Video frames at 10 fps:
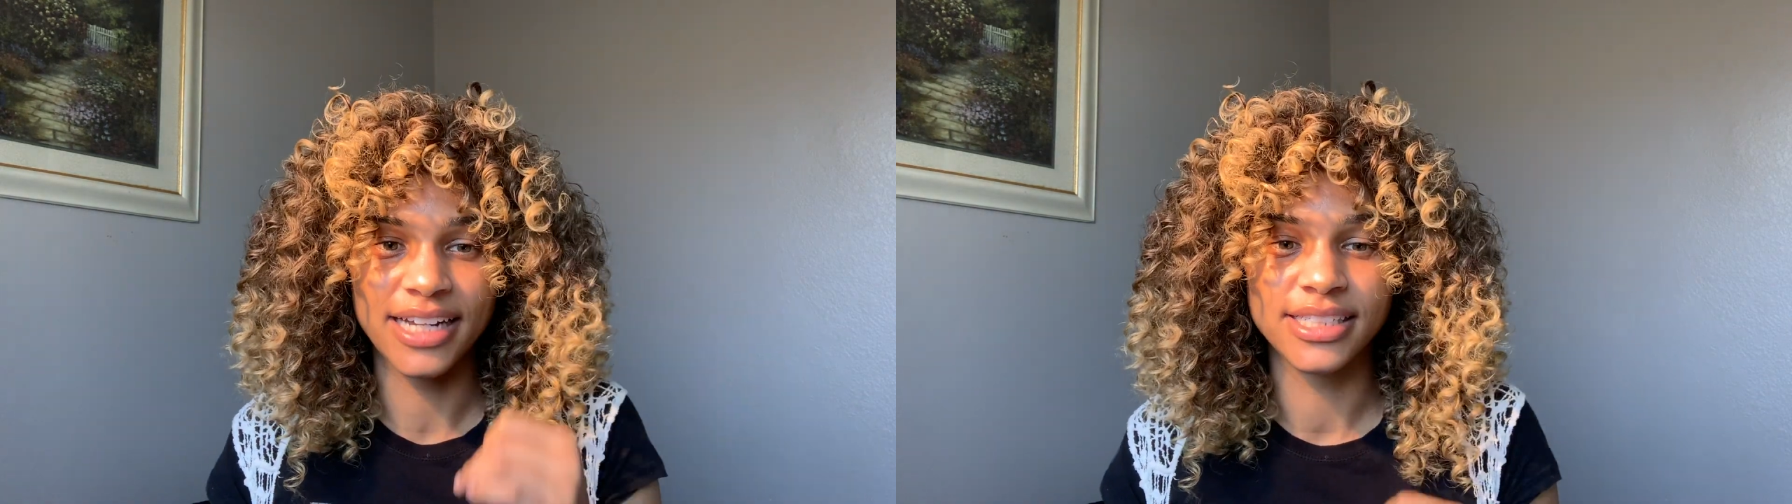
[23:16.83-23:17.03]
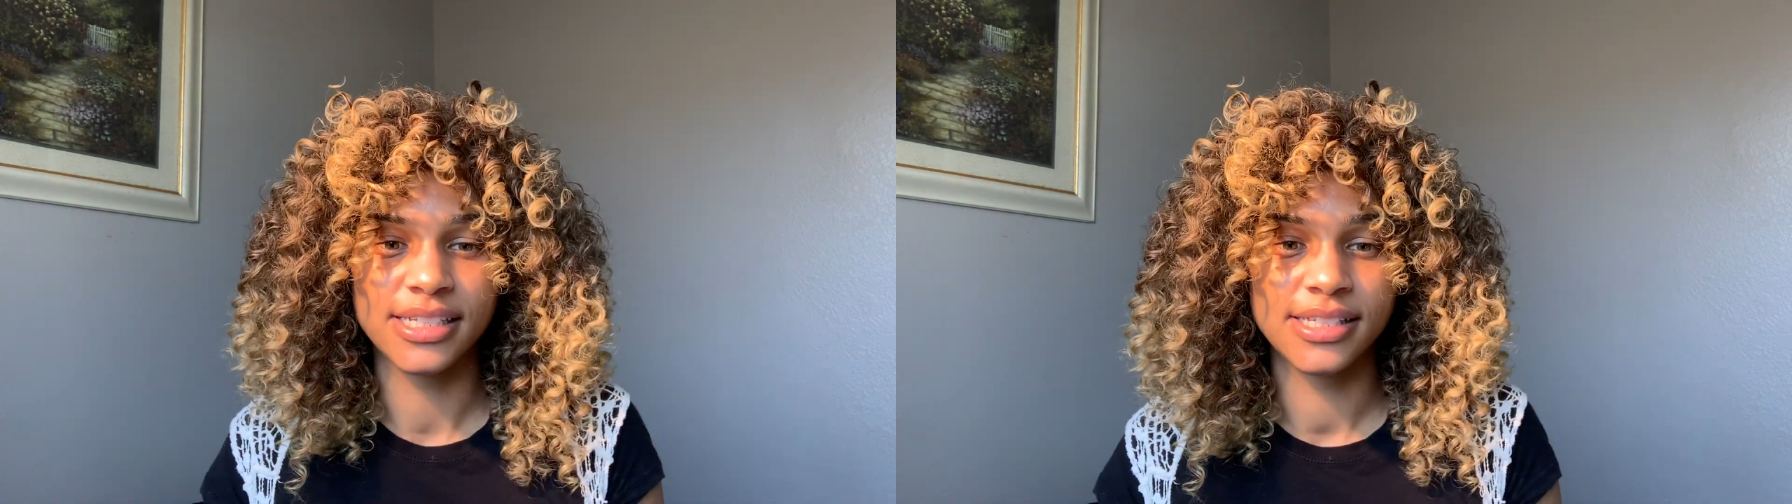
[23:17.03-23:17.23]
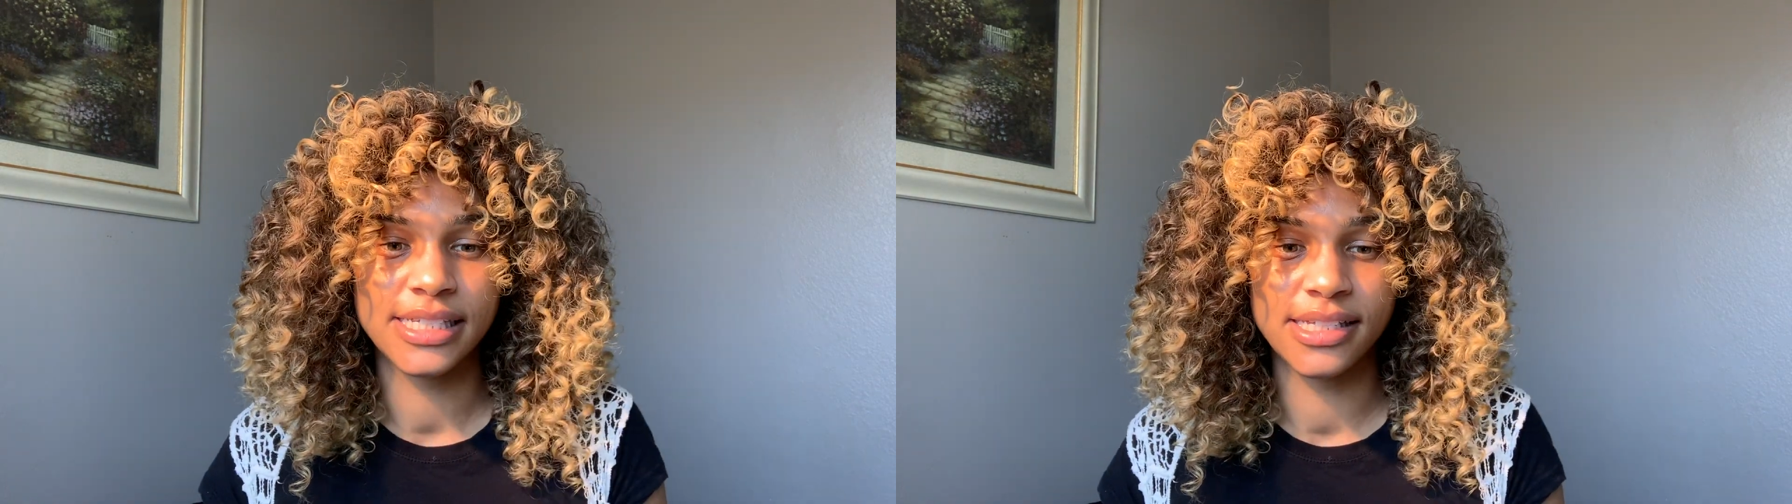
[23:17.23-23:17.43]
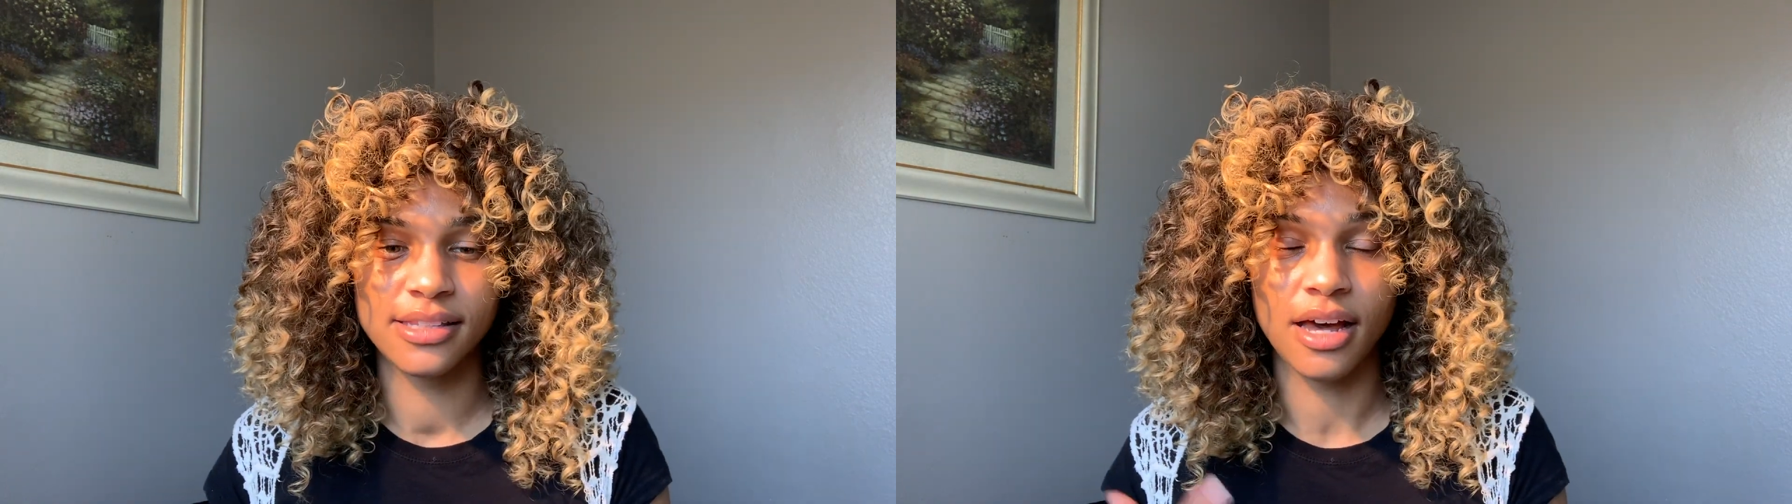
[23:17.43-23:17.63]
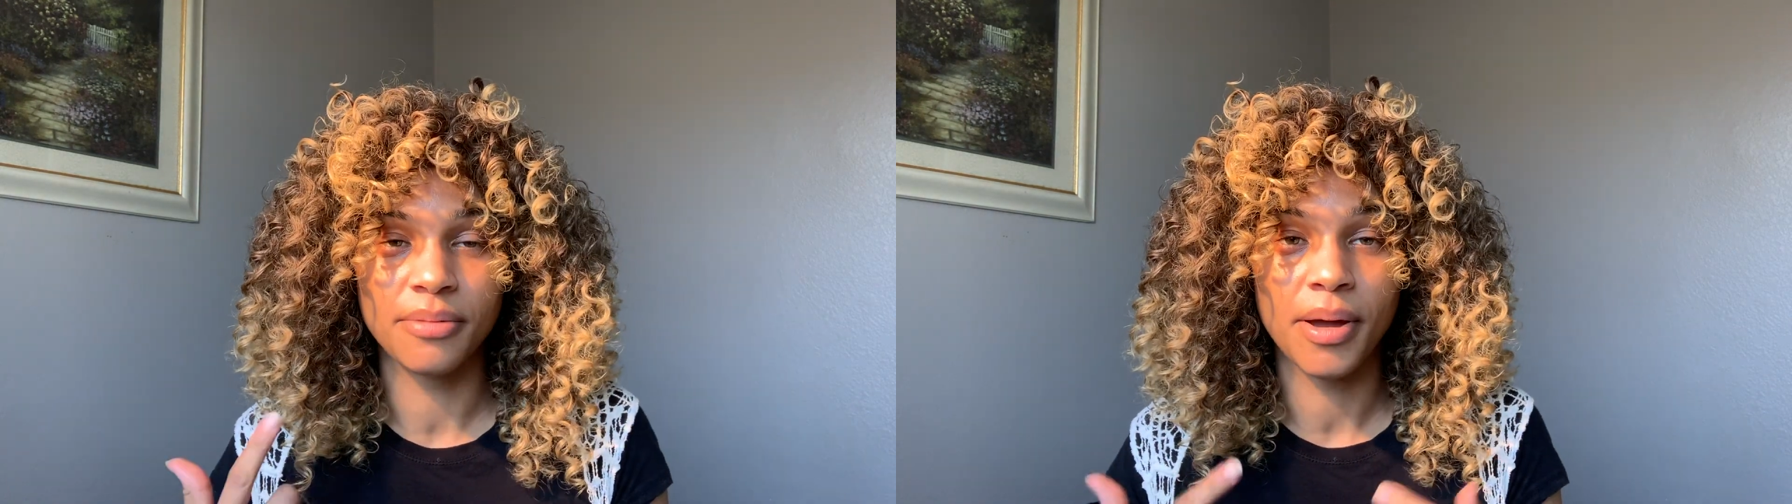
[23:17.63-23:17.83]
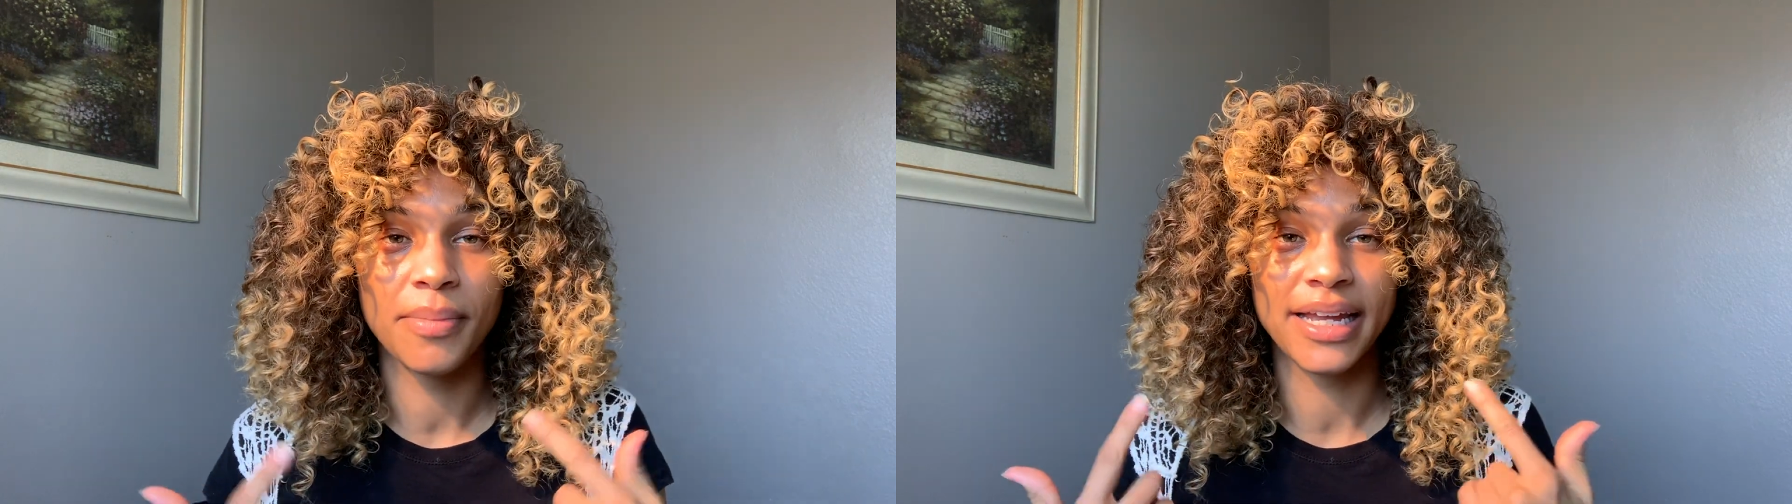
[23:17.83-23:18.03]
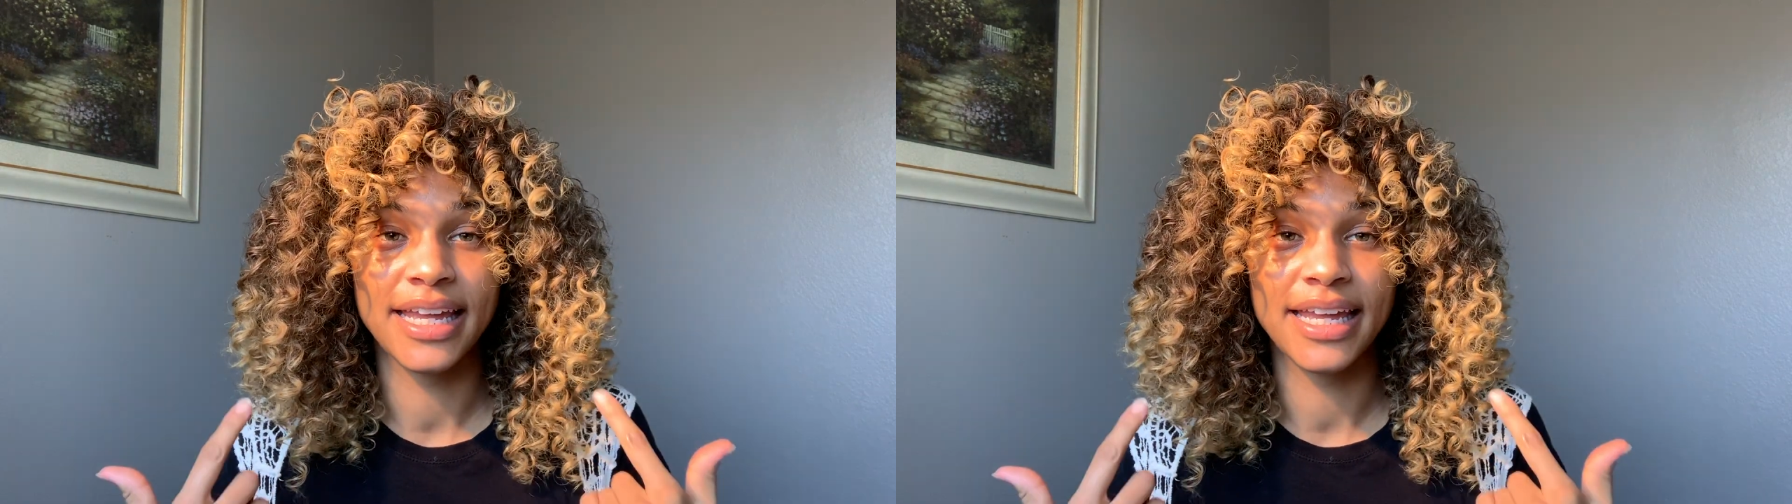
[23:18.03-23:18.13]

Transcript: just thought about my